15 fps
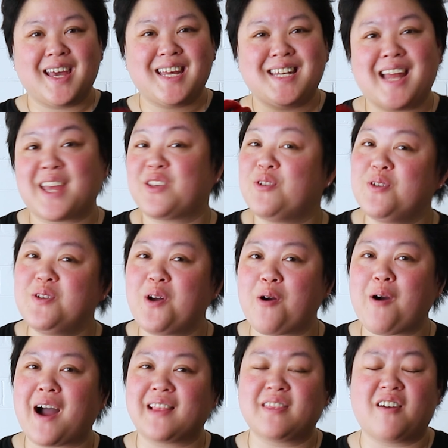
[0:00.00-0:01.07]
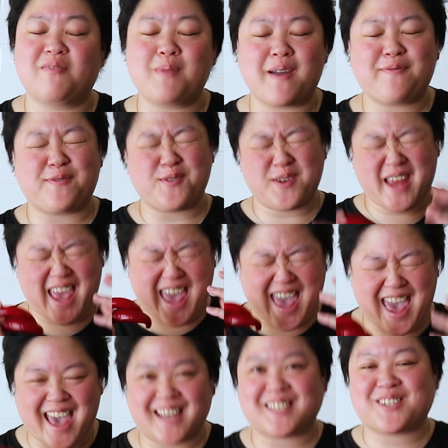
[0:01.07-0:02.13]
Now you know I love my food
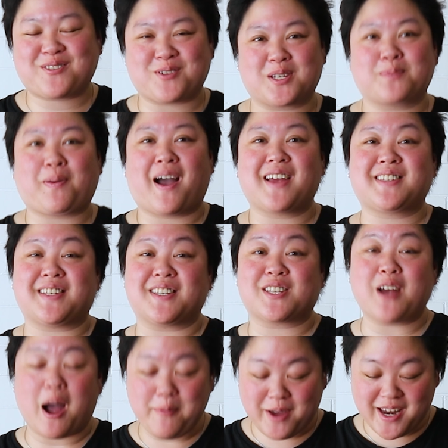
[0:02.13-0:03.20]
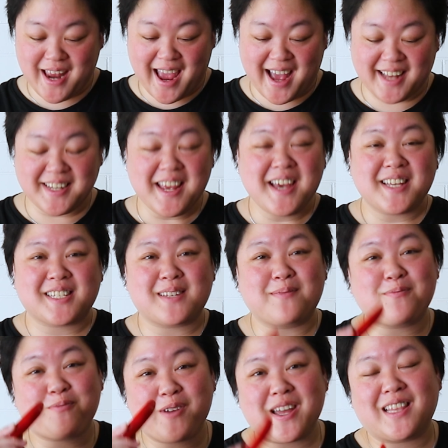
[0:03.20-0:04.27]
extra spicy, so I'm gonna add
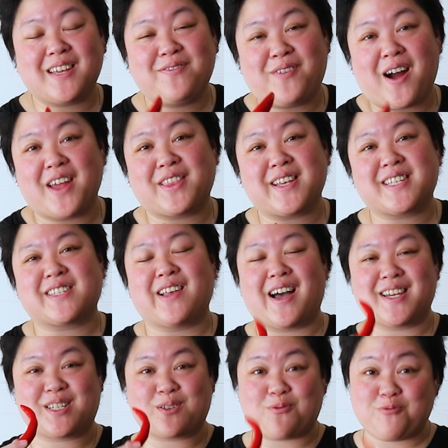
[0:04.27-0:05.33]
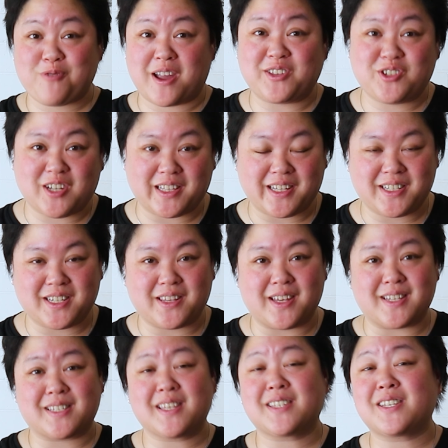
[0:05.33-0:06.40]
some really finely sliced red chili to
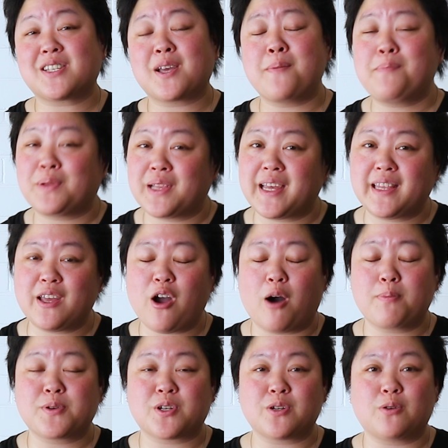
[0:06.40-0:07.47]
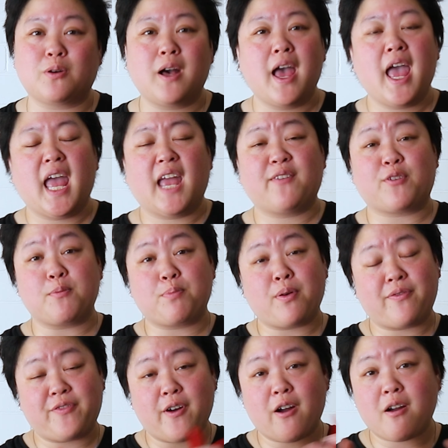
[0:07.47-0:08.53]
this. This is completely optional. If you
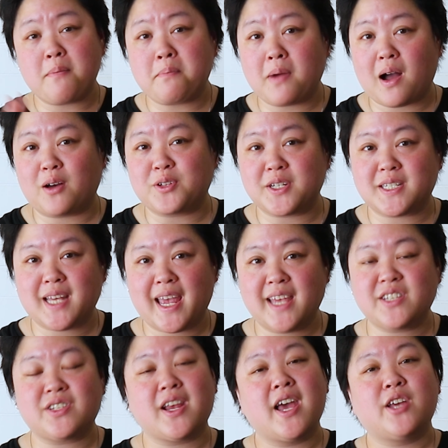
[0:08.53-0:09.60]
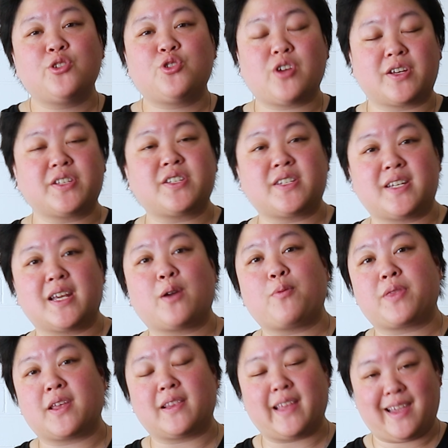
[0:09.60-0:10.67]
prefer a milder taste, just stick
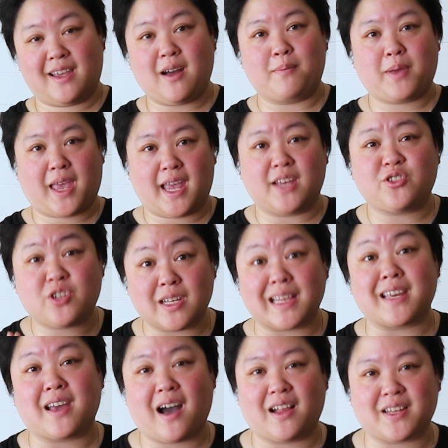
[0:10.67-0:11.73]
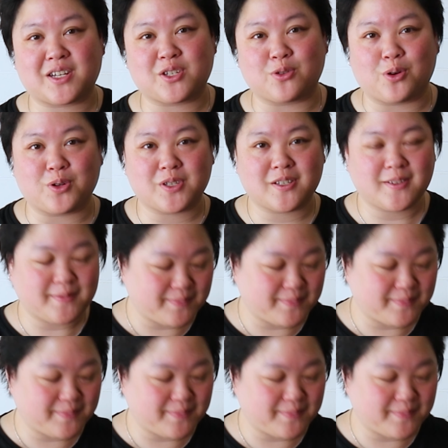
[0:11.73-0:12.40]
with the Kum Kee chili garlic sauce.